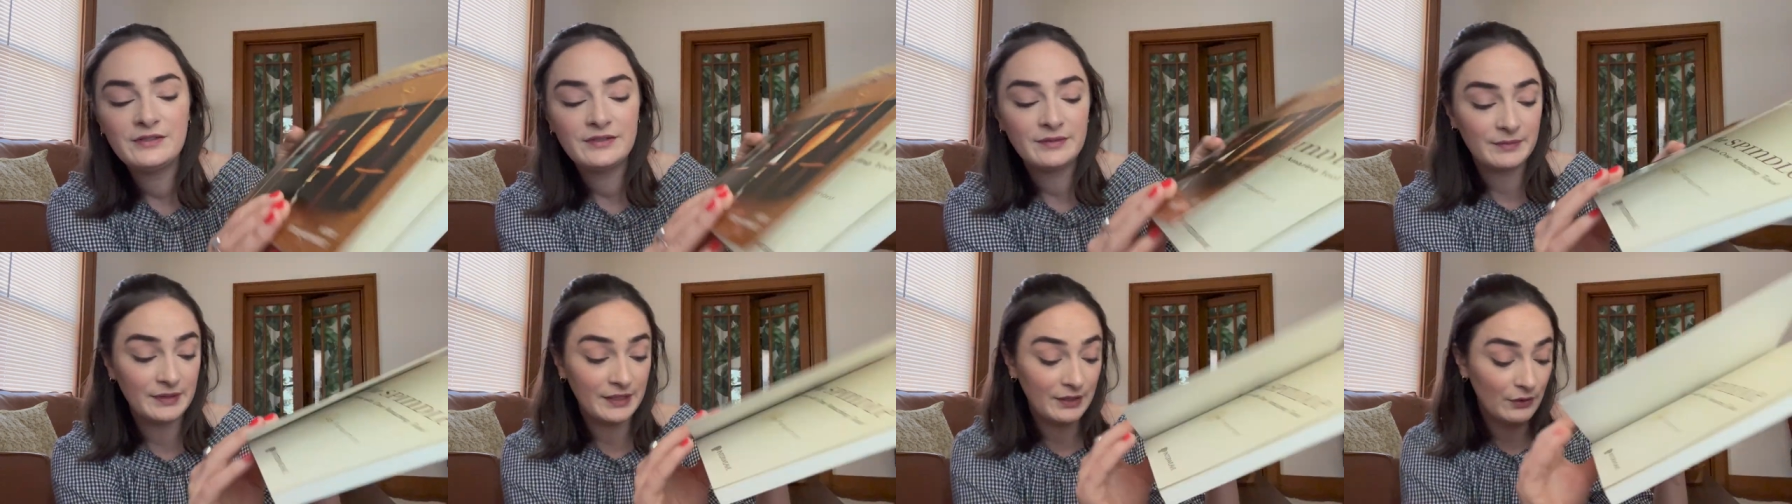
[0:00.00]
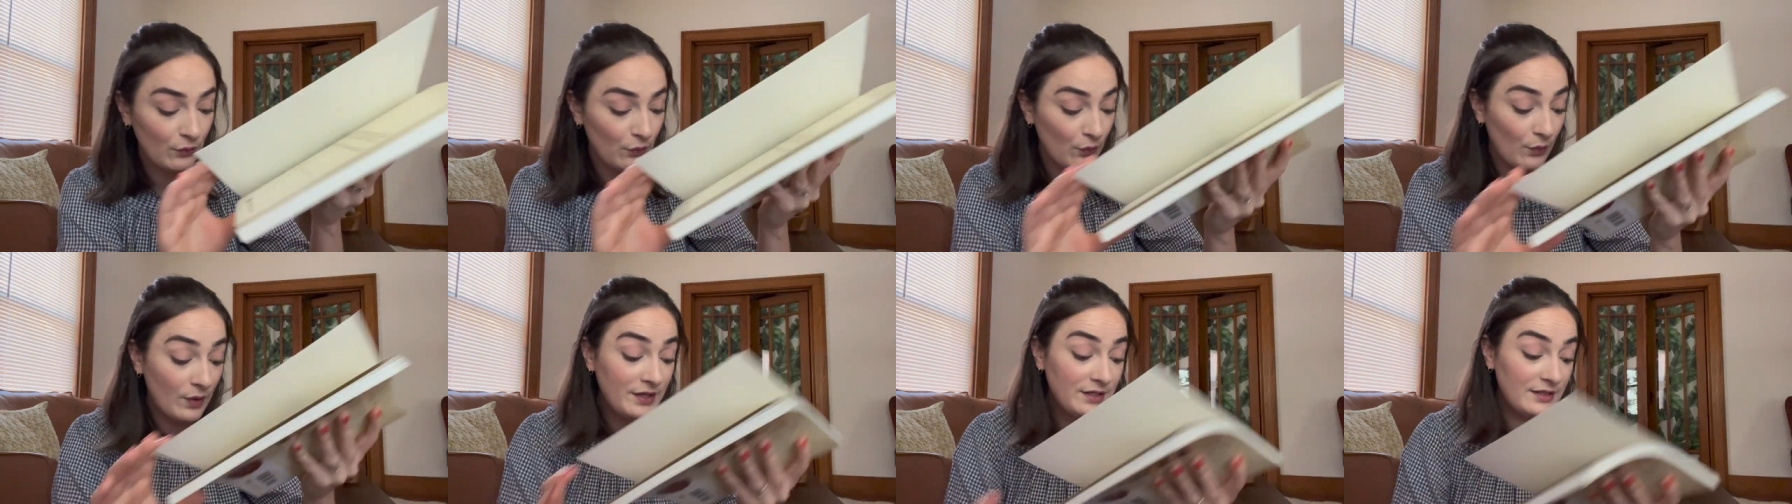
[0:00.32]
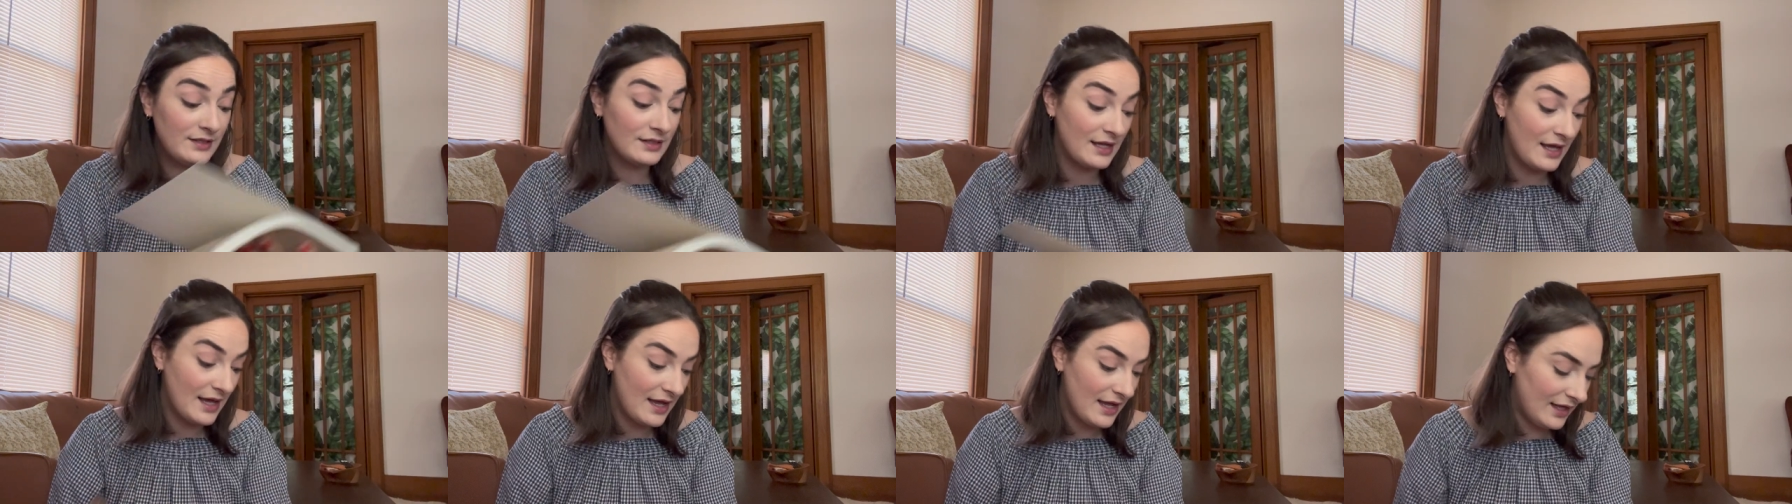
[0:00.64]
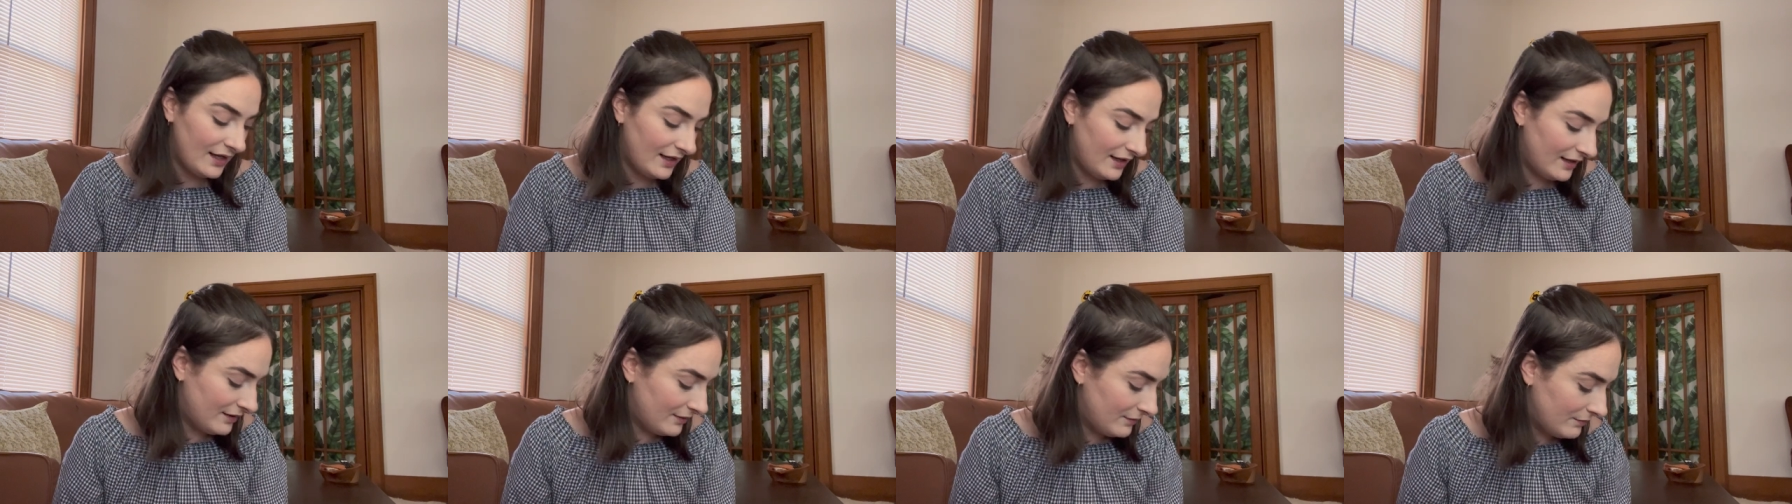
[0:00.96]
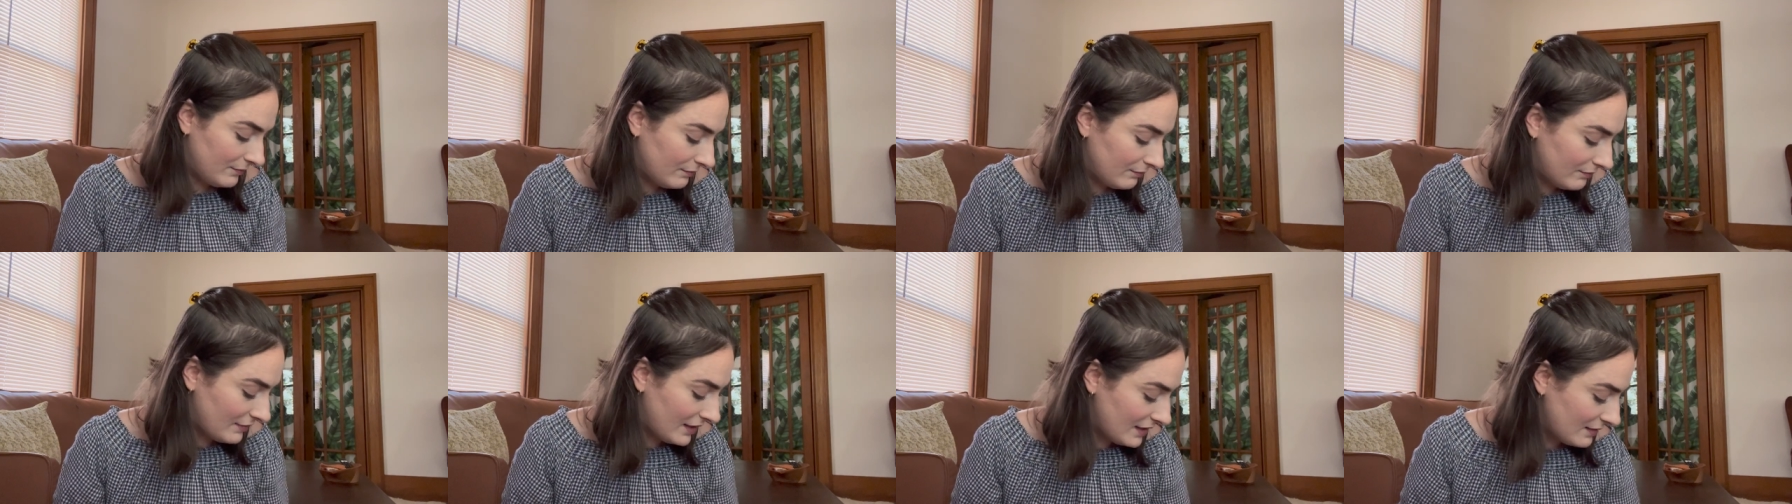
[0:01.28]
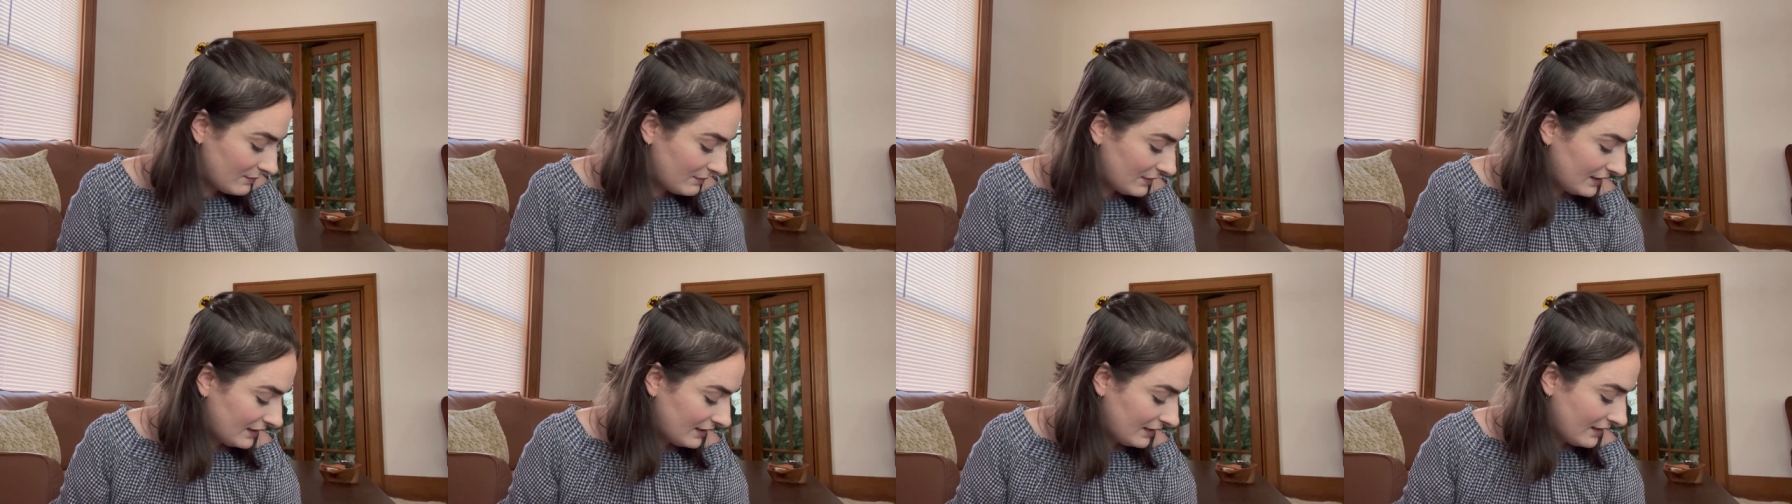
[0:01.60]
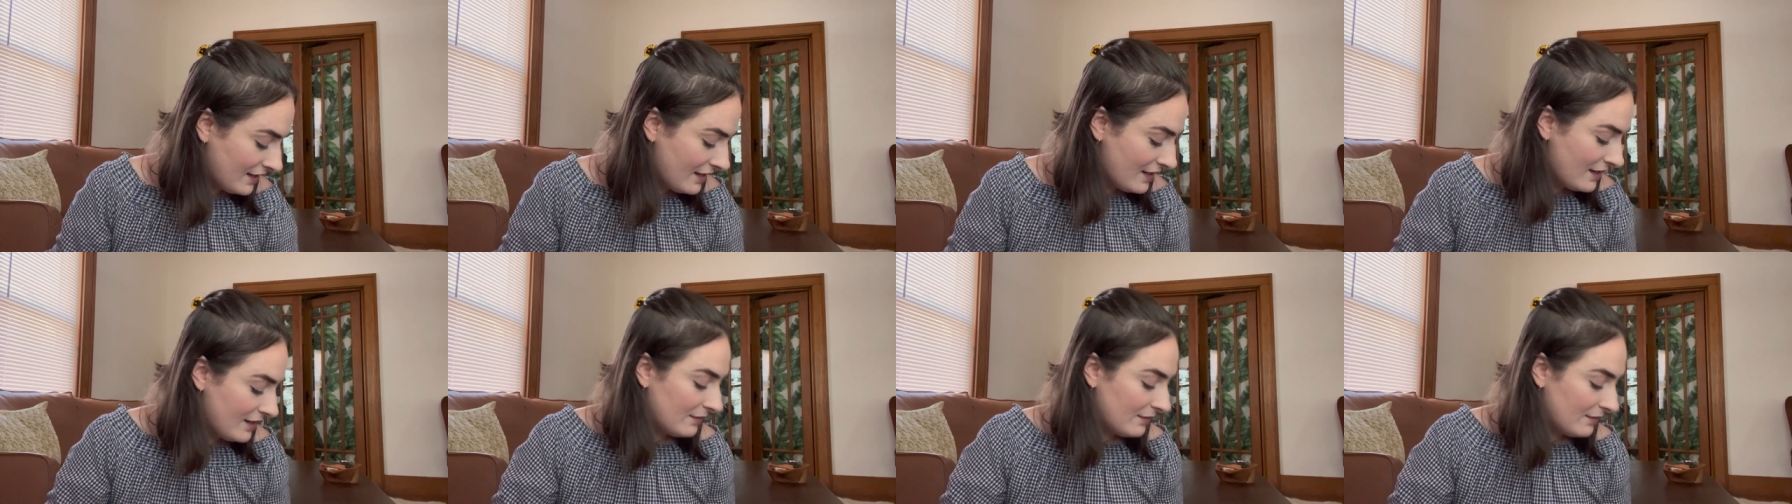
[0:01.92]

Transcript: I'm like, one day, maybe.